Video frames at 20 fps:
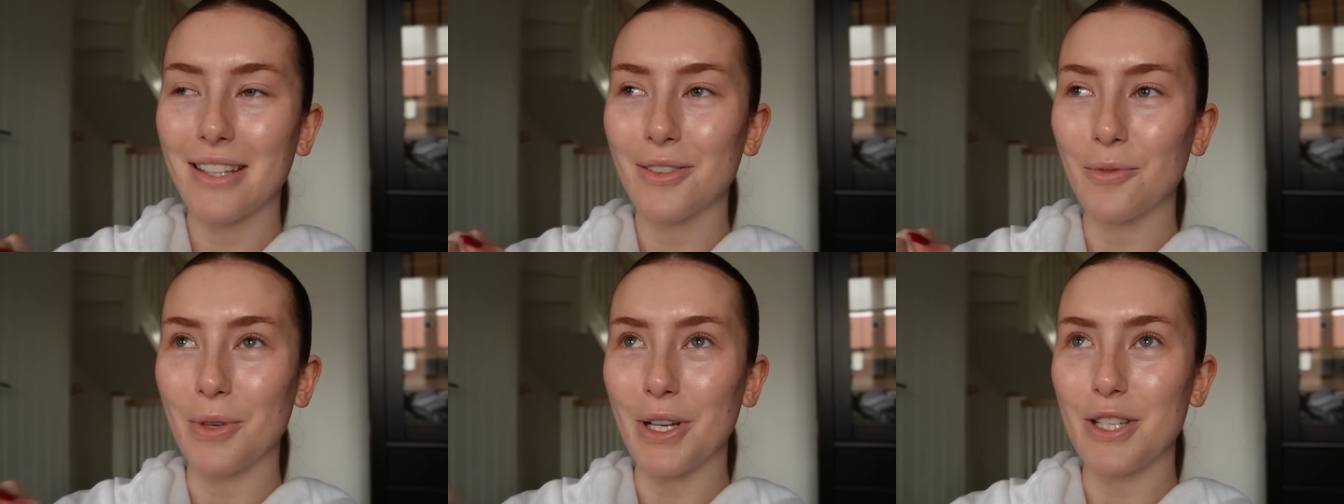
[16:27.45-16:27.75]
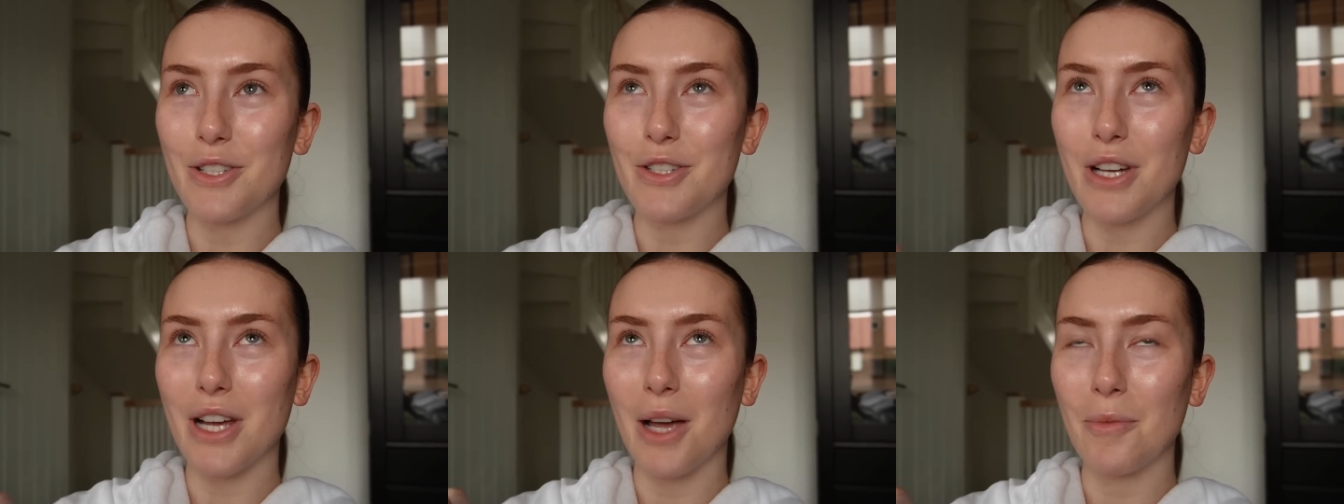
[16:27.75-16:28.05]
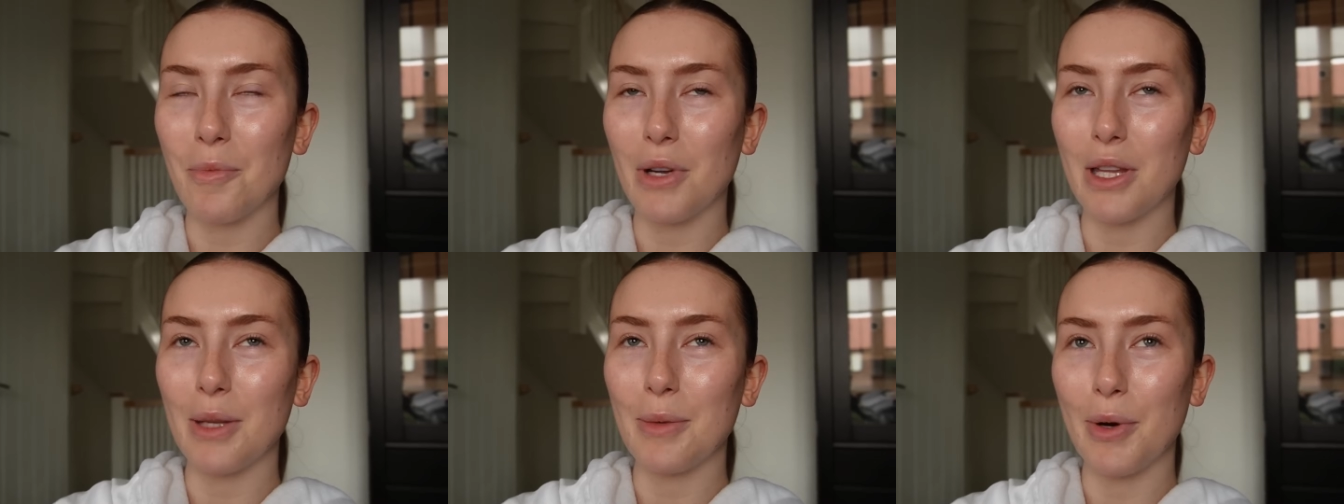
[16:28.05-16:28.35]
which
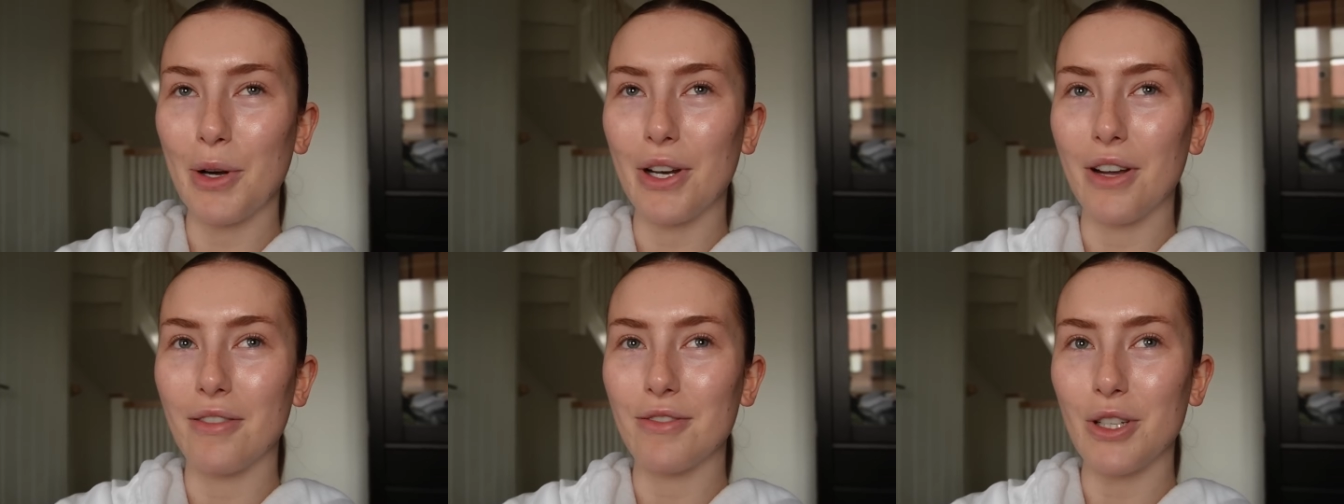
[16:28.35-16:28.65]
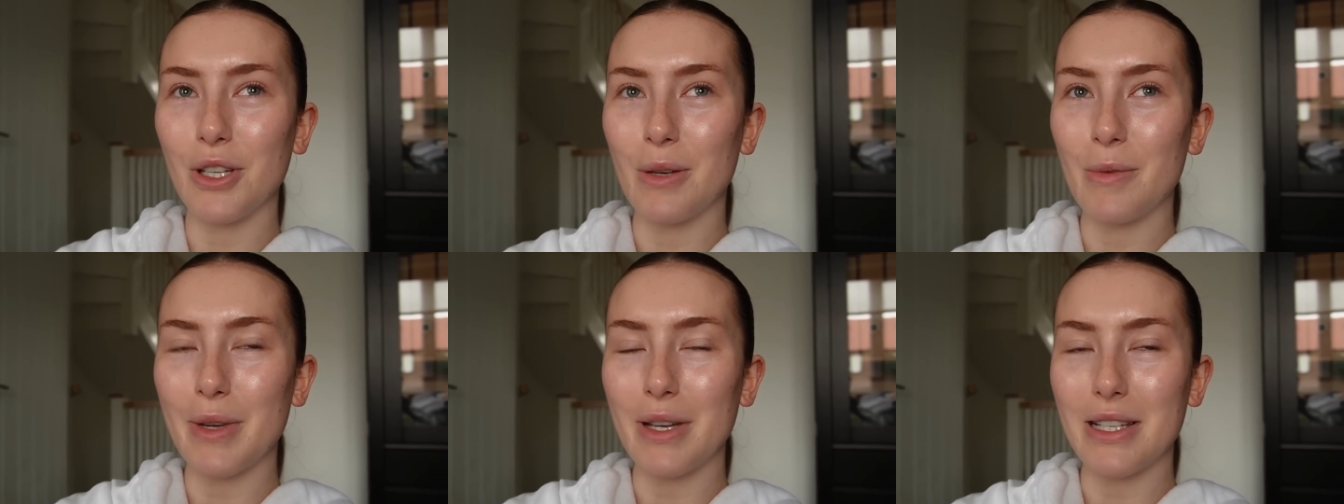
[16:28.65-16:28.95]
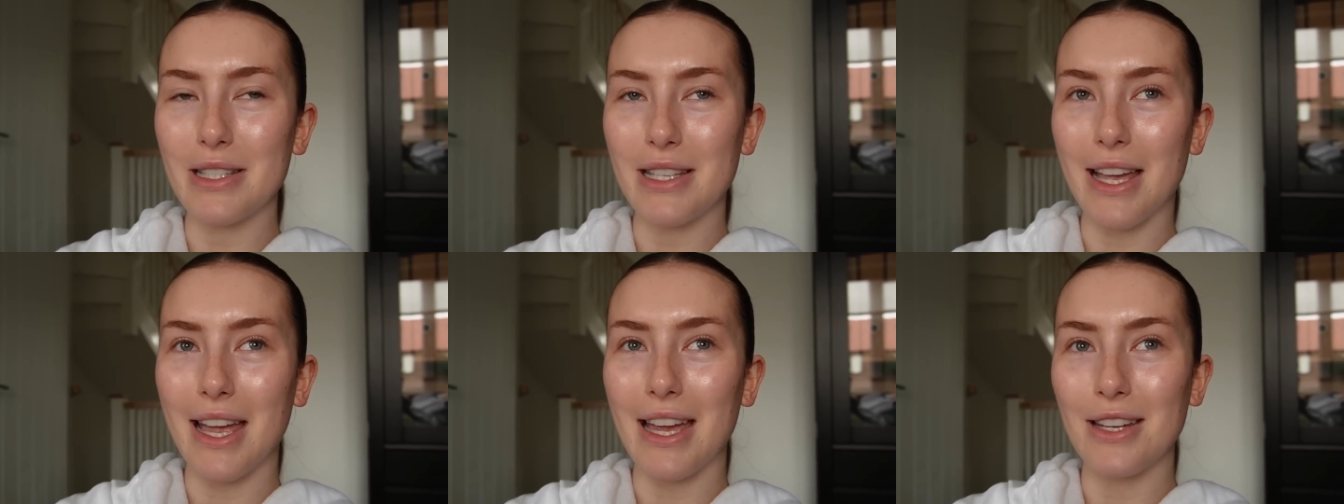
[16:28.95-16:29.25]
I'm really putting off doing
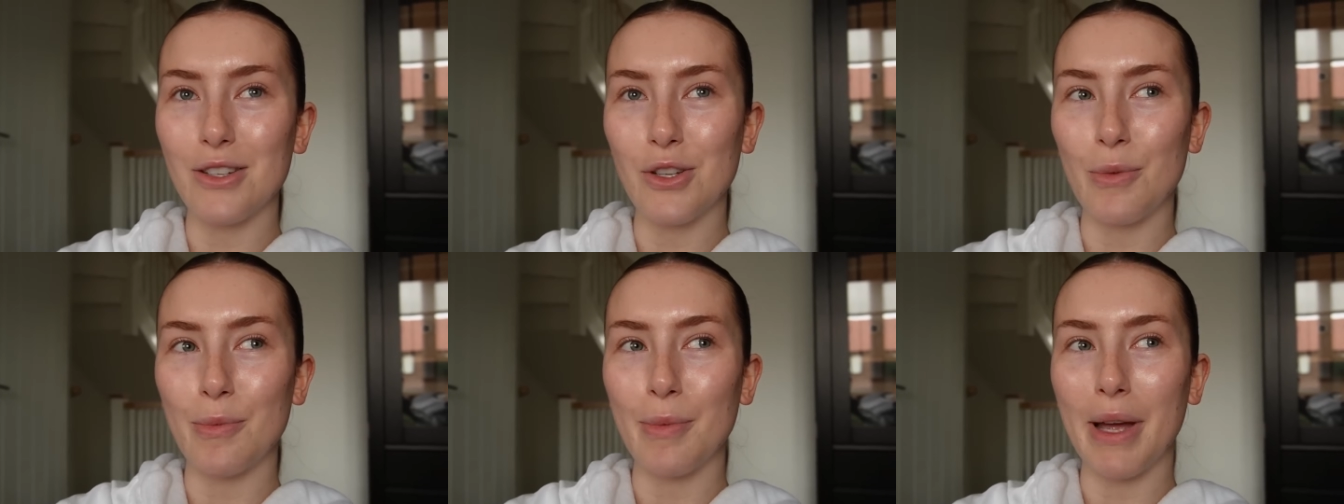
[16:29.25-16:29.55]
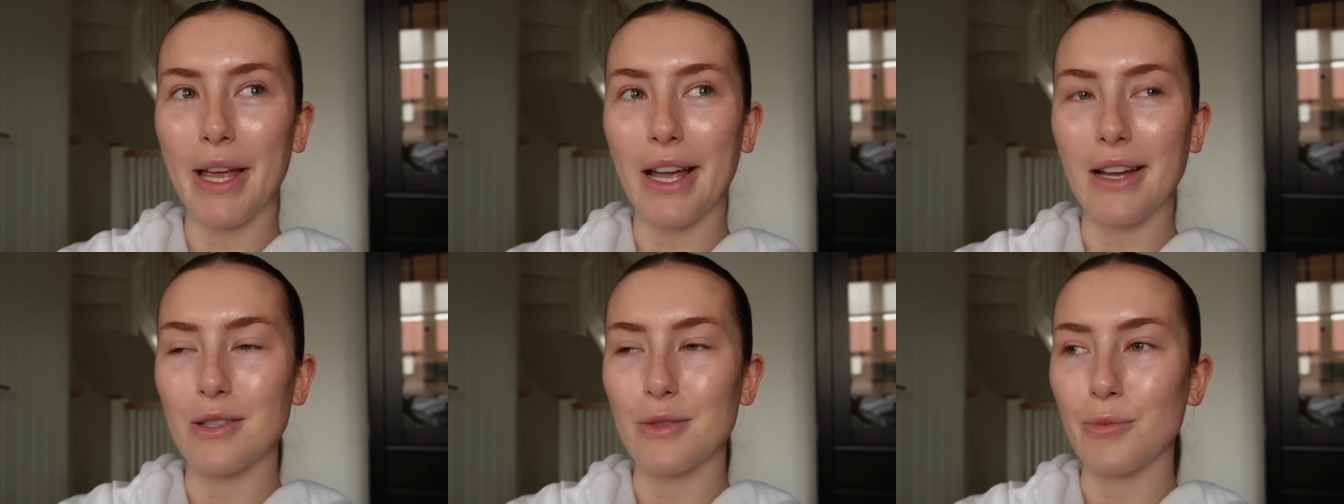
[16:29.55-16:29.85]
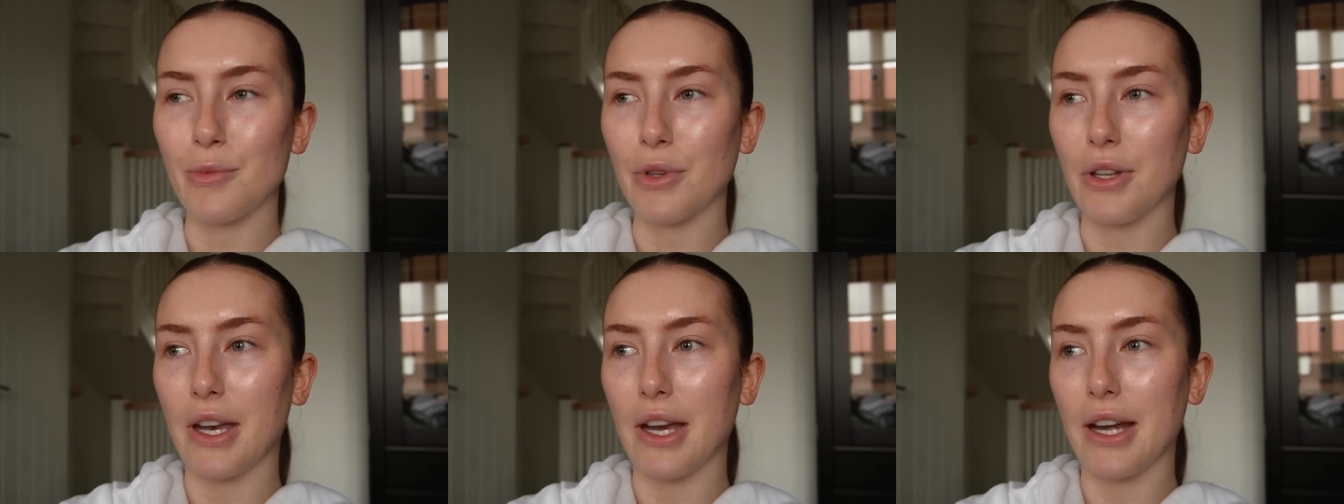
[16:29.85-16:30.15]
because I hate doing my
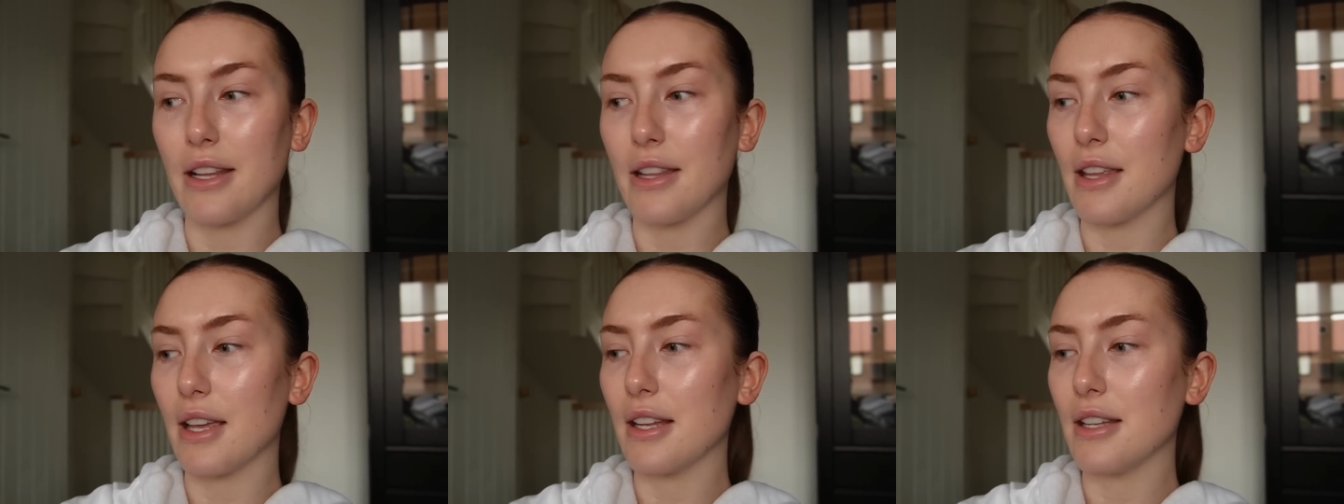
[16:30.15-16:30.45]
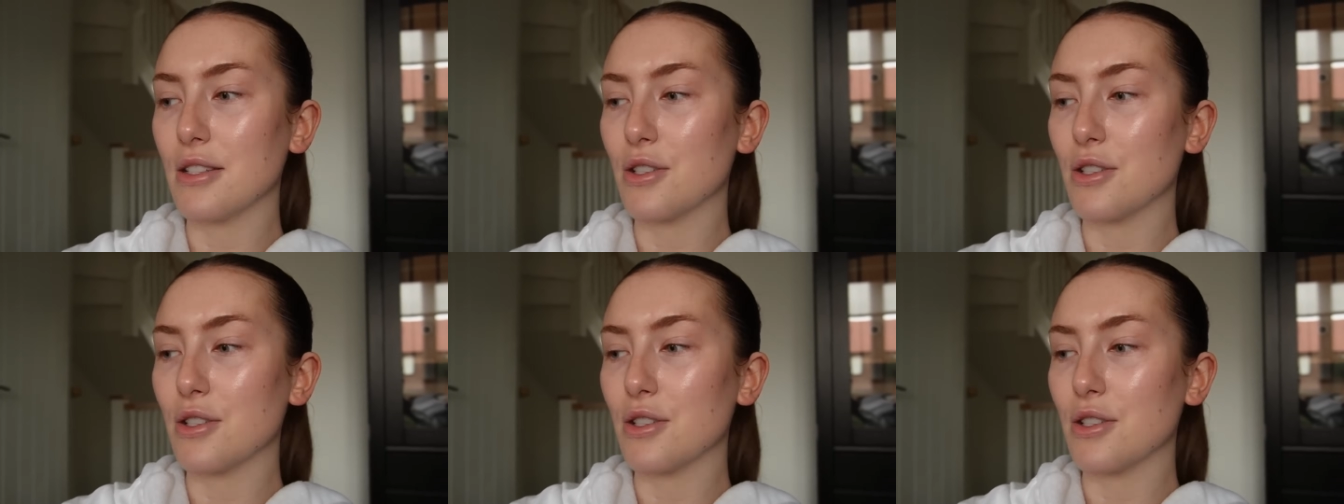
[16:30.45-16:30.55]
accounts more than anything.